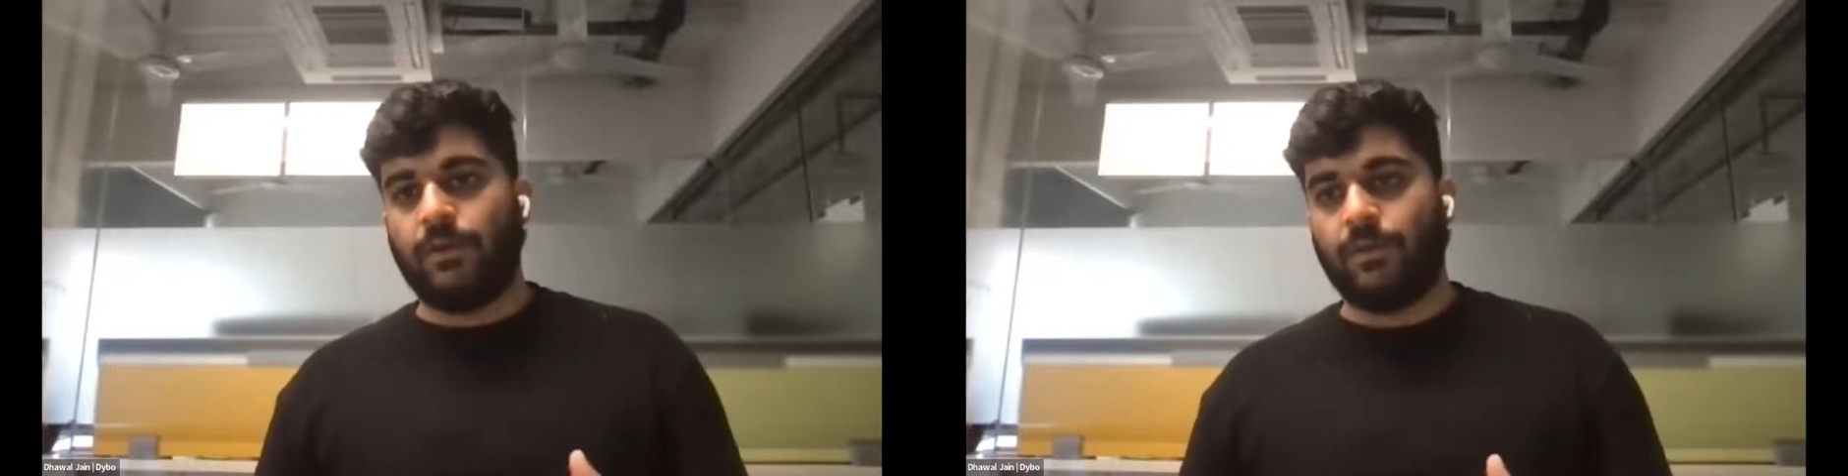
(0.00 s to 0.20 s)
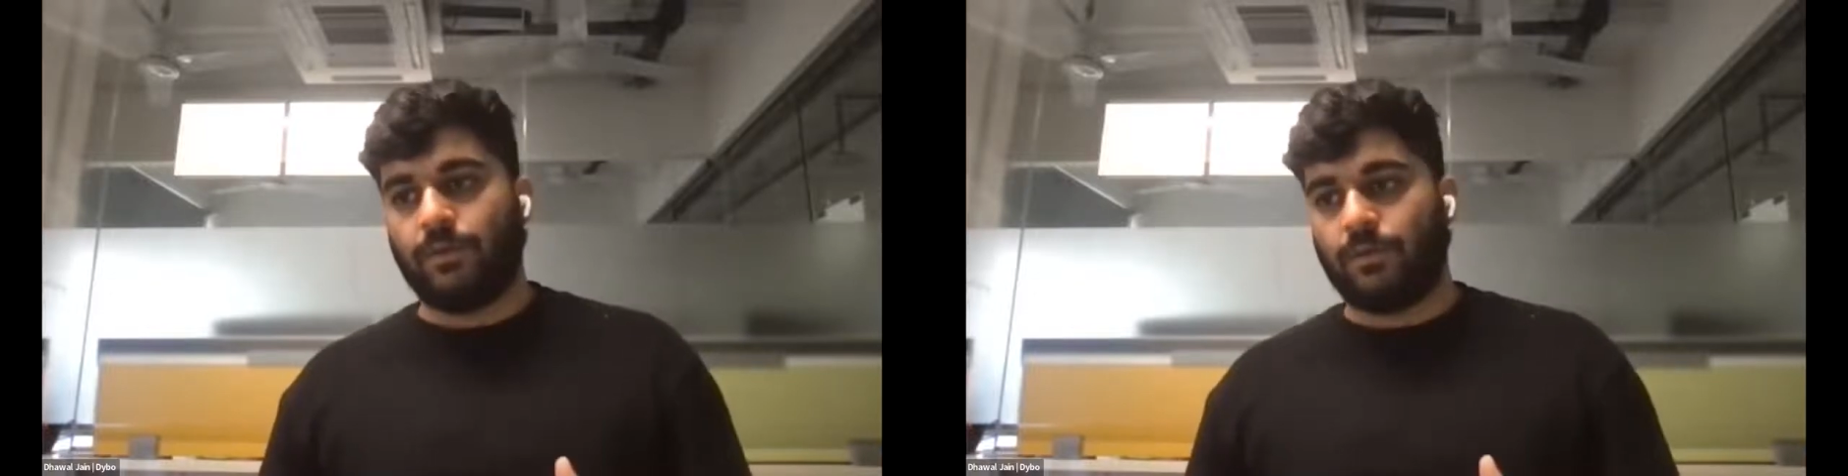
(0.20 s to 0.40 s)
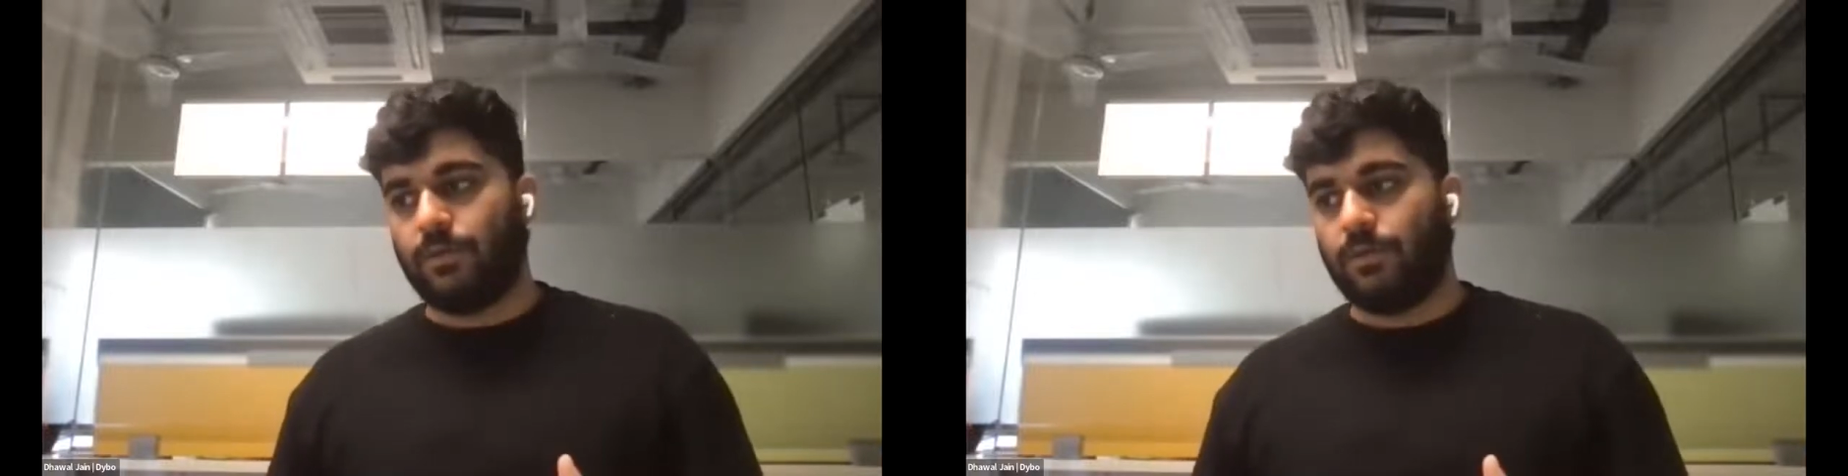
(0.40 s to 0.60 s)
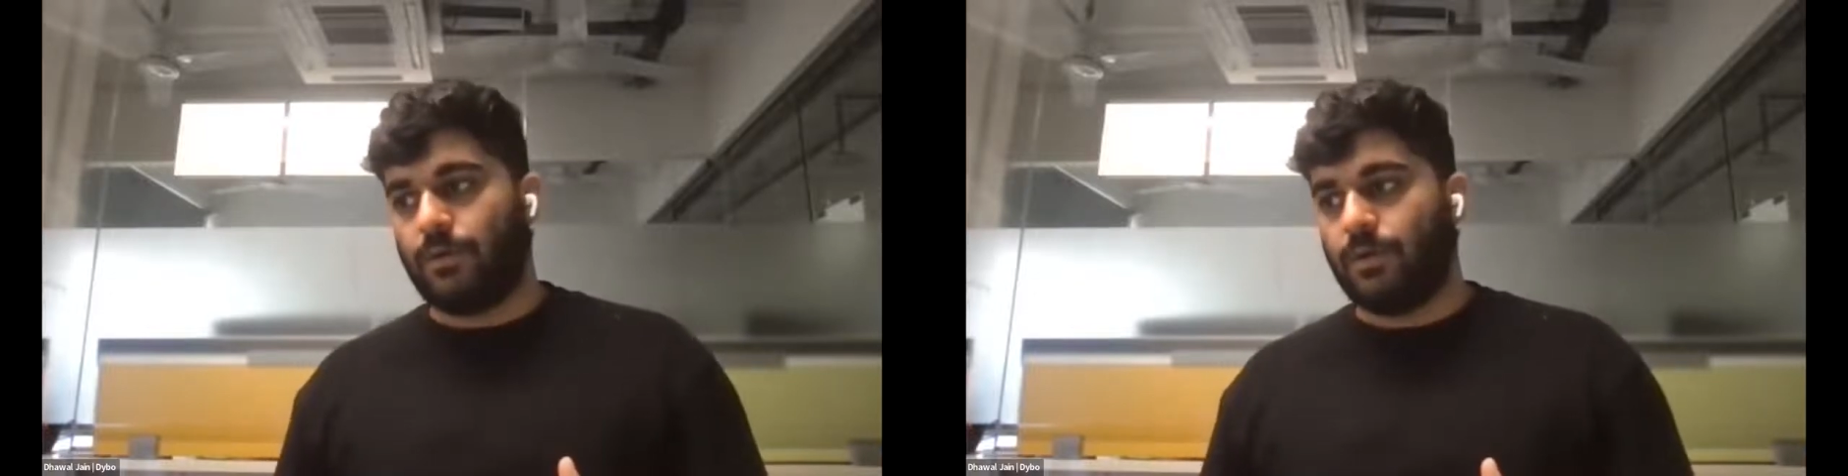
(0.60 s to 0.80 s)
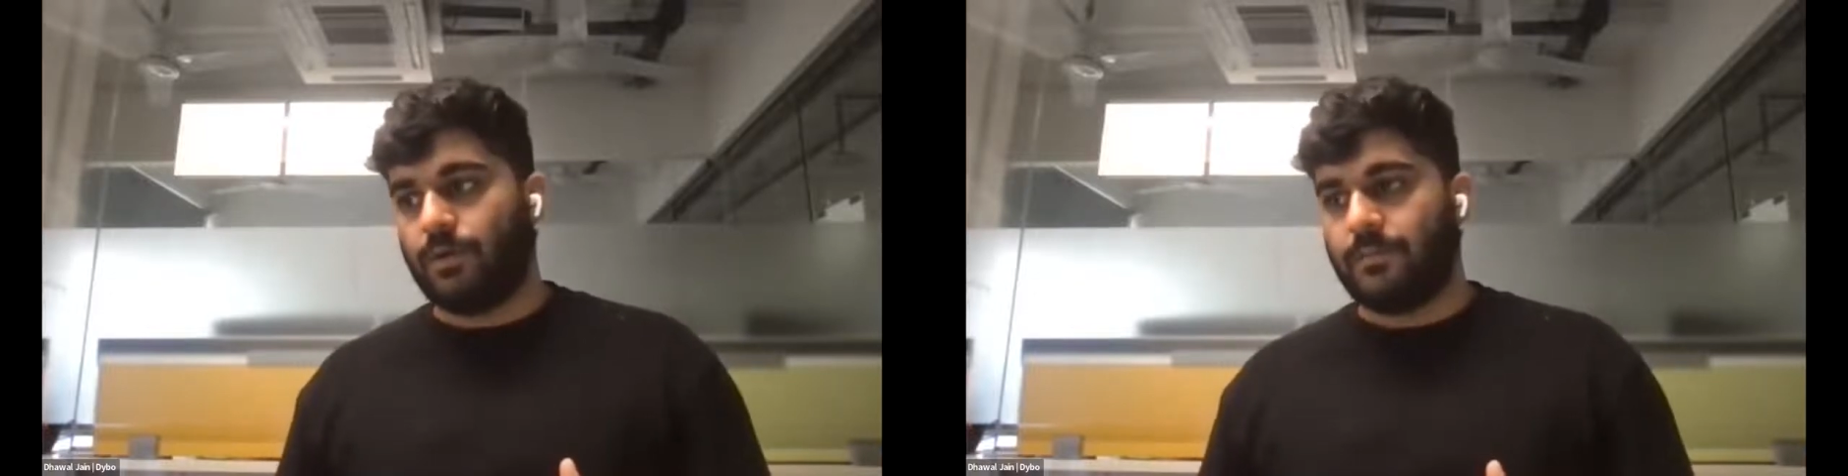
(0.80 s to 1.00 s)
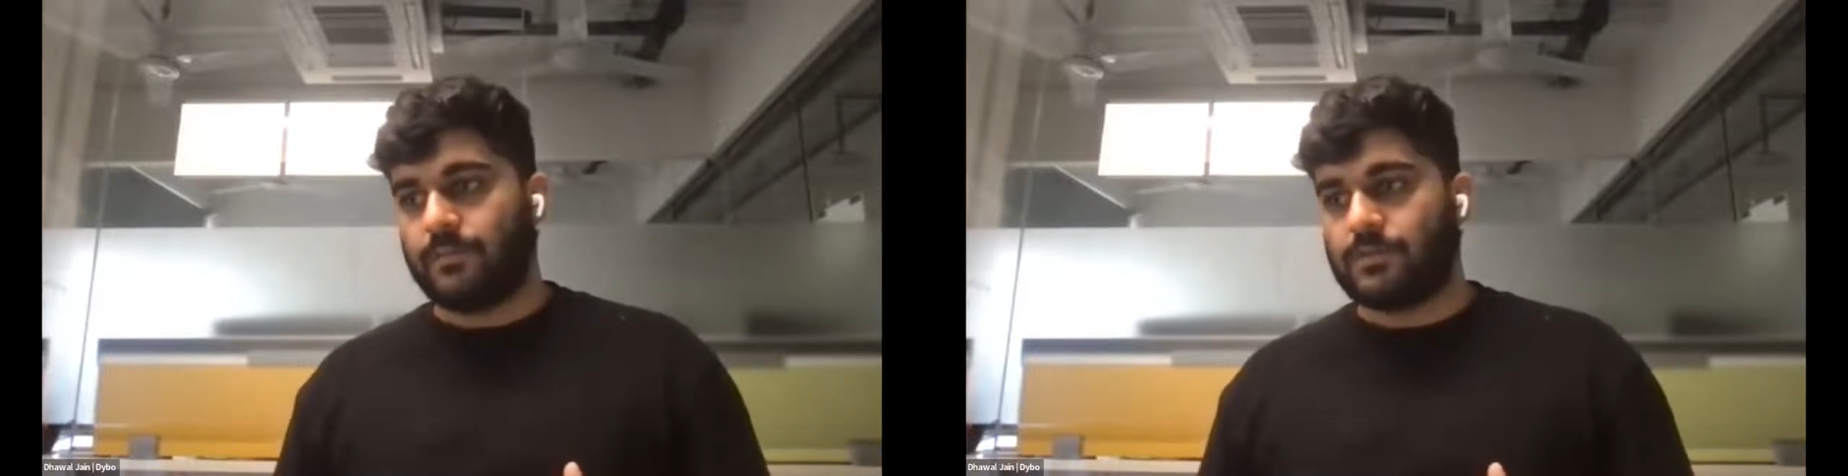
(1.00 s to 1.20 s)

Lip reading: to